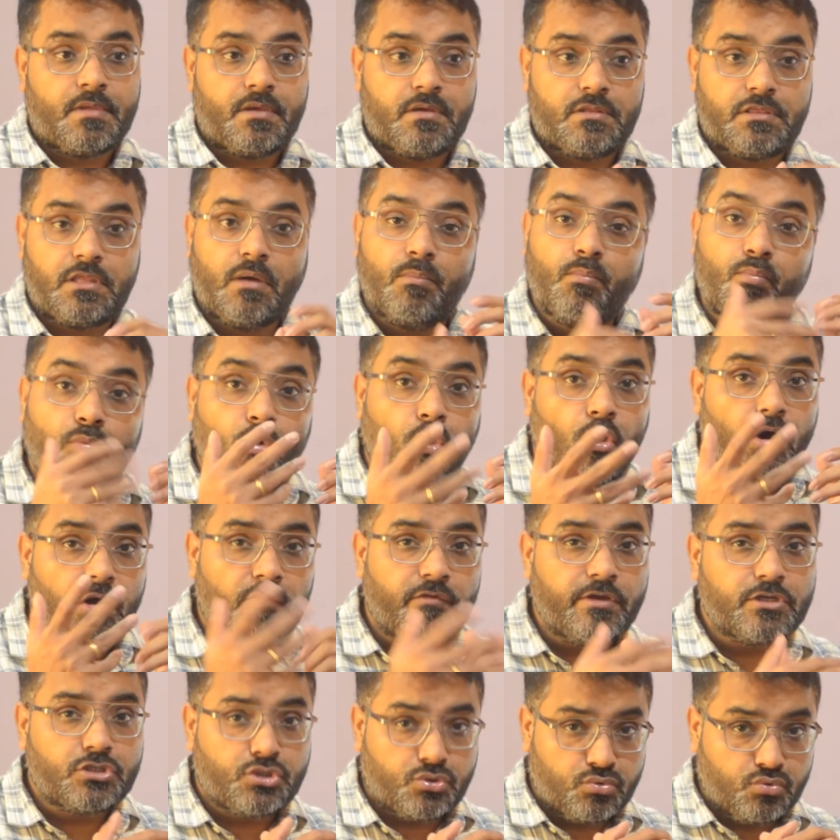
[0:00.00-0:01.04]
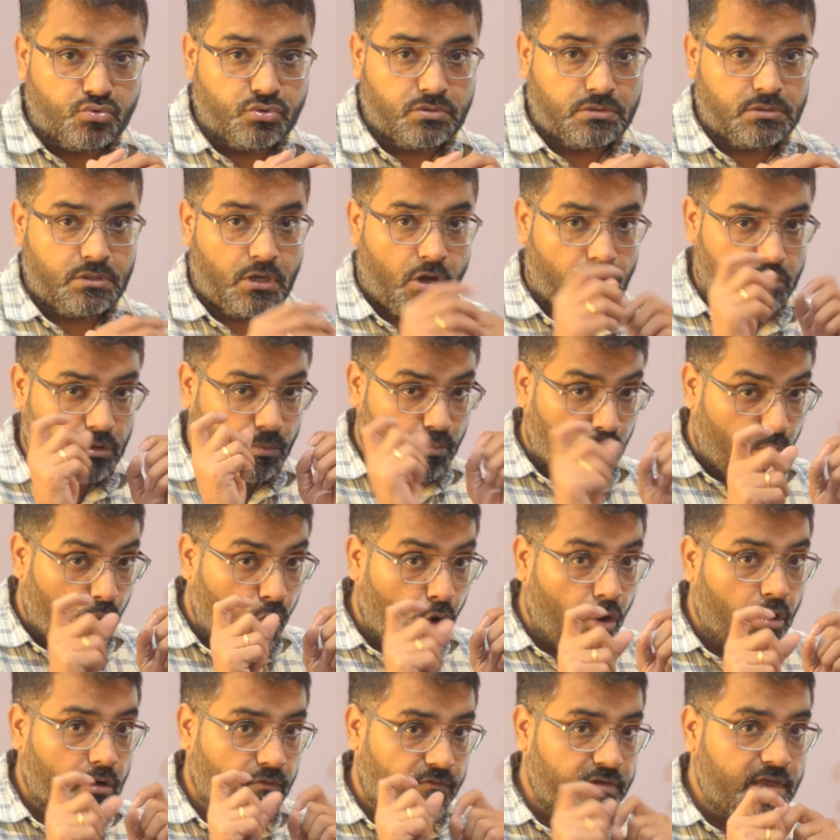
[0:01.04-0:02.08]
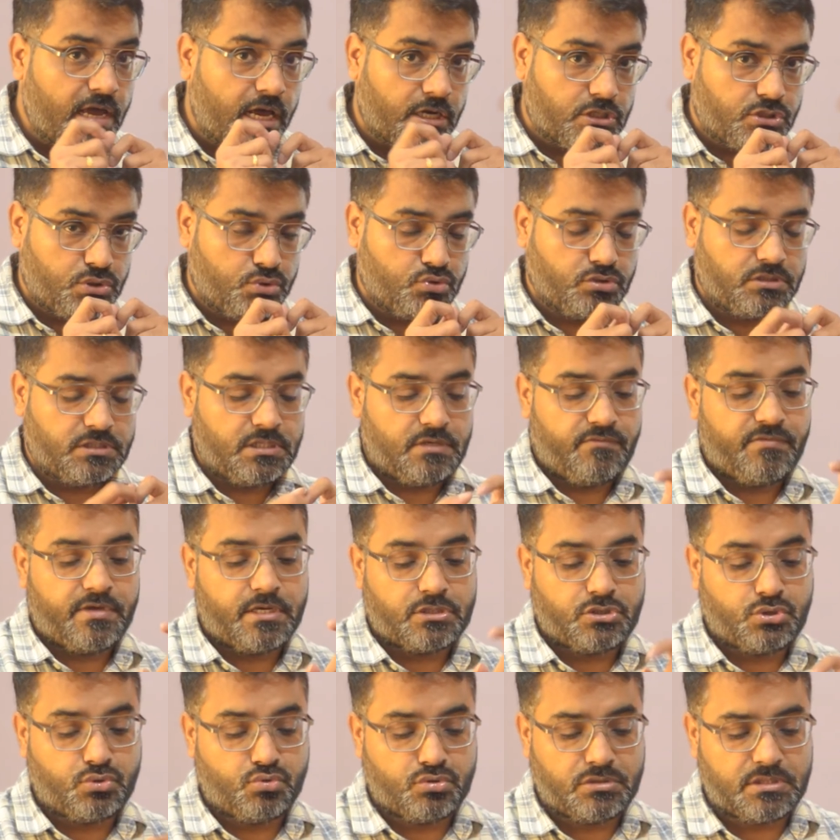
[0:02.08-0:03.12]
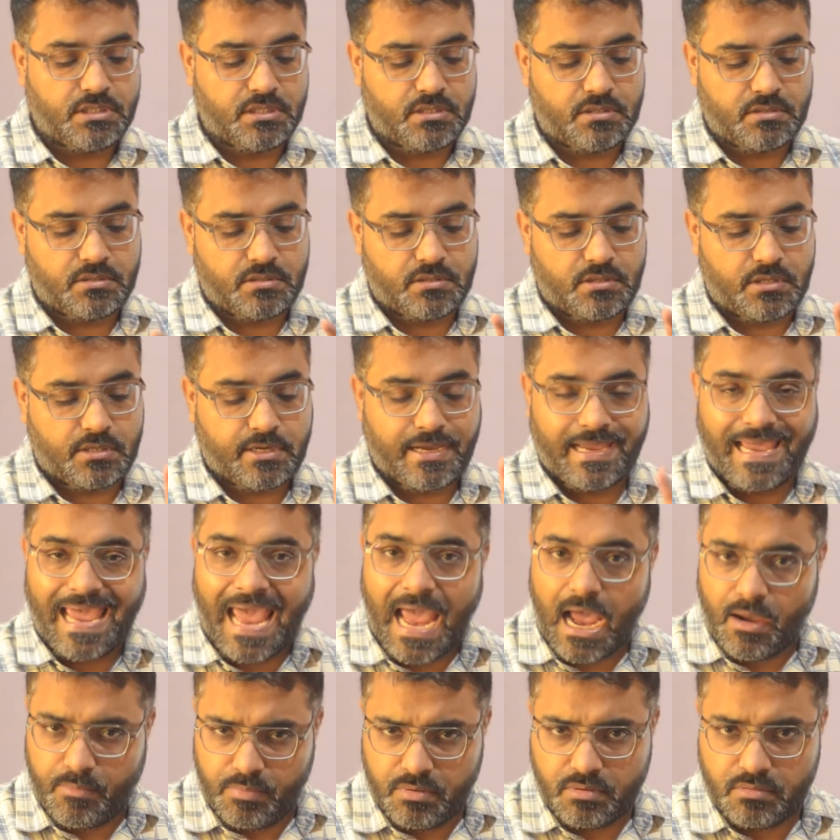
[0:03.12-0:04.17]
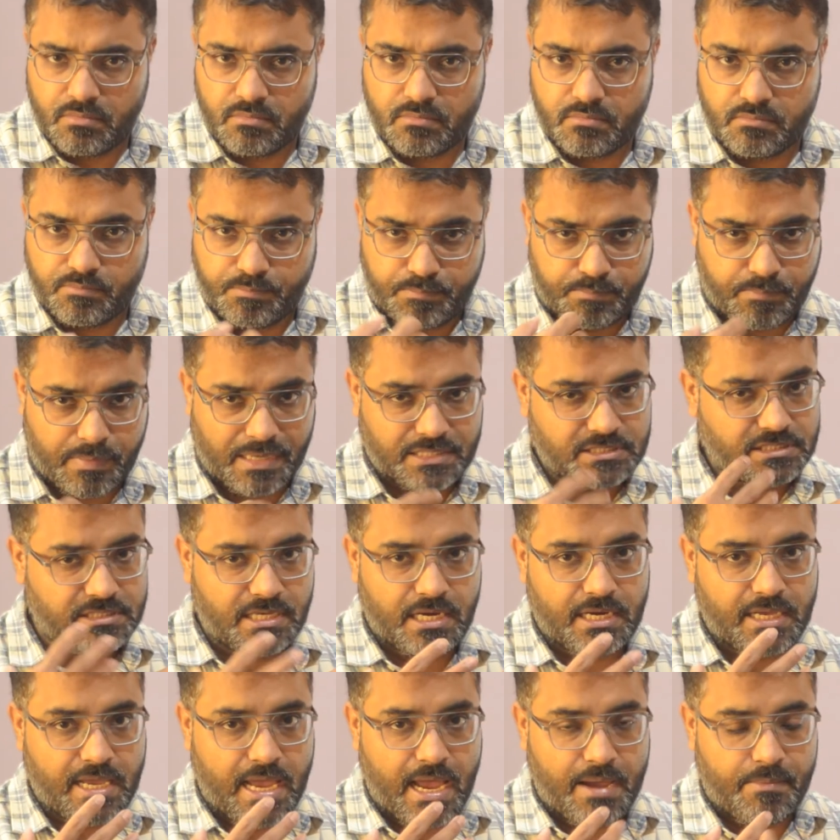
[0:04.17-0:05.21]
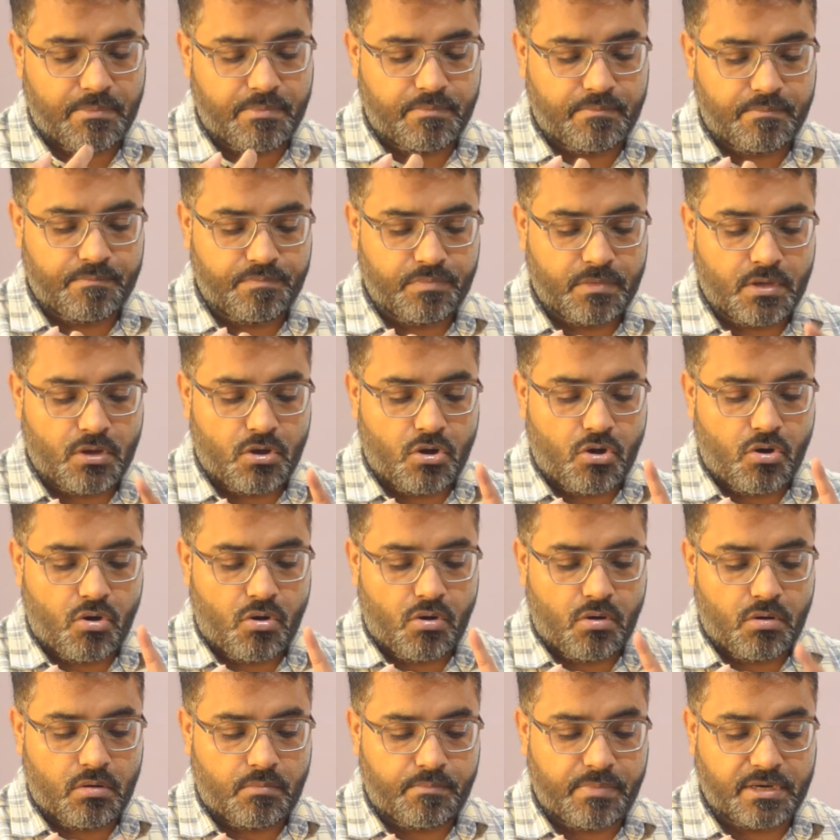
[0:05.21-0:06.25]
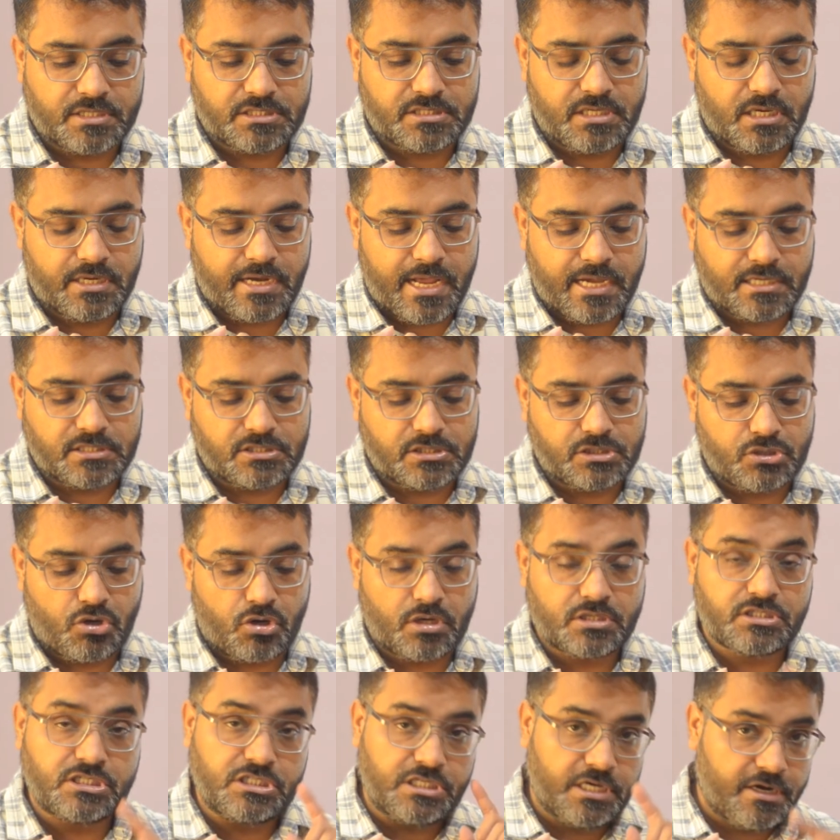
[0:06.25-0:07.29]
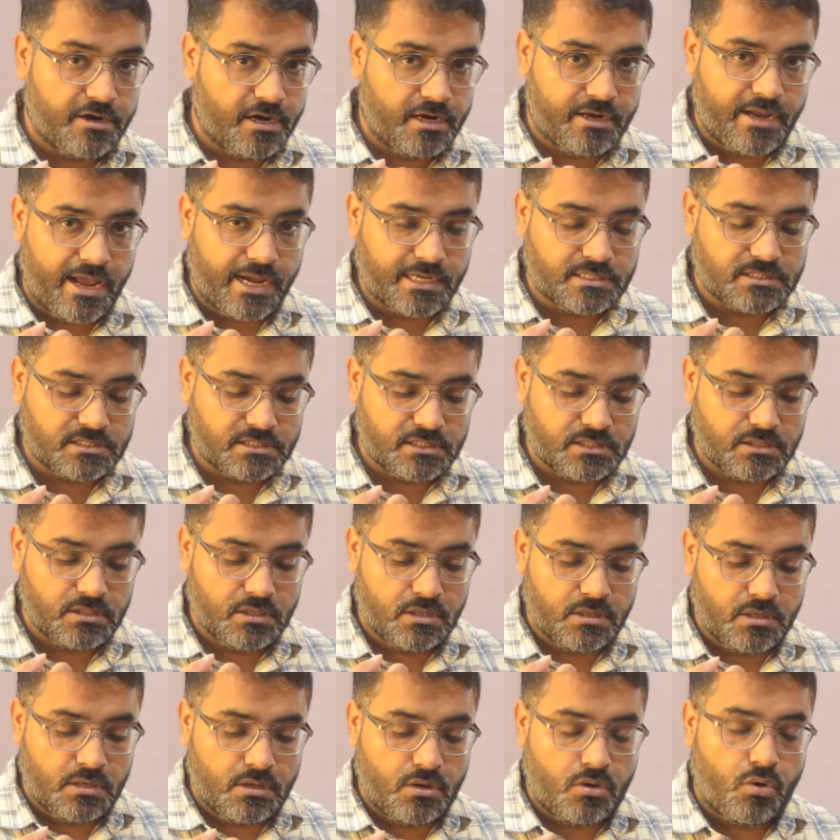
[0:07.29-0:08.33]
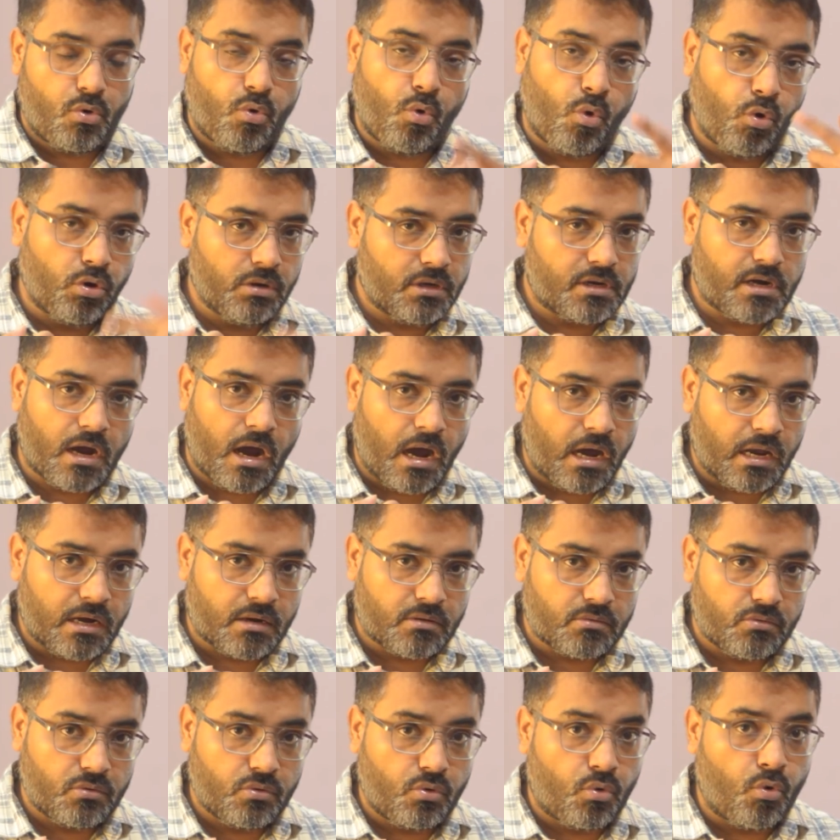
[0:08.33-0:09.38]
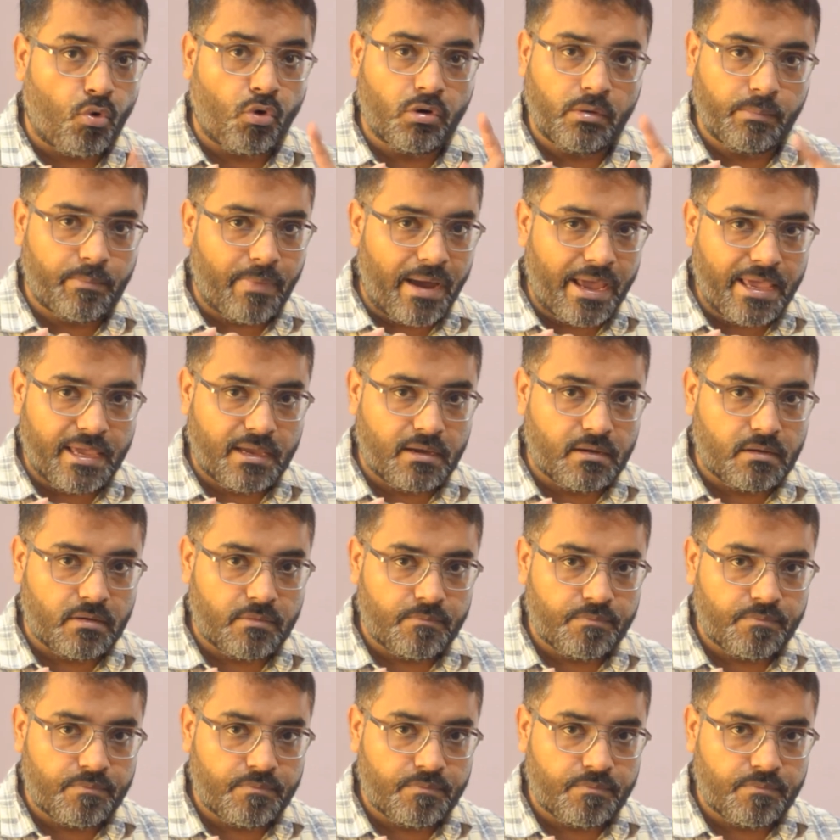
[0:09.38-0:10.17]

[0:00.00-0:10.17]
The mode we choose. Now the mode we are choosing a cab, personal taxi, or a shared taxi, own car, own bike.